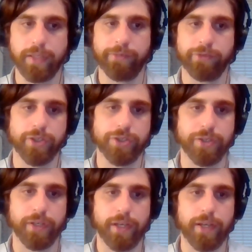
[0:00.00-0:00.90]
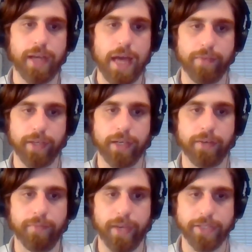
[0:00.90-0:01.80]
leverage having an
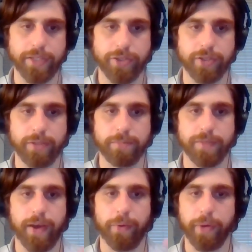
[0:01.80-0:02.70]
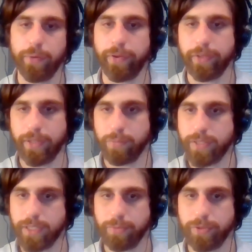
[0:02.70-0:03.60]
advantage in terms of how high quality and
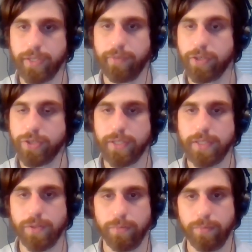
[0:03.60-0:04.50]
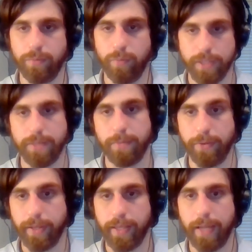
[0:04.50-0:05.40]
predictable your definition is, you want to be
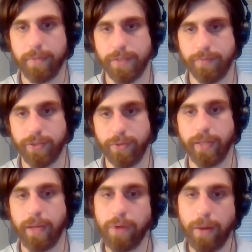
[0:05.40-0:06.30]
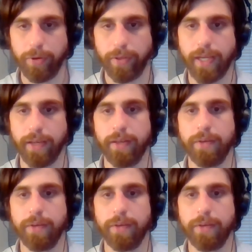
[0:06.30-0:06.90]
doing that, because if you're doing that properly,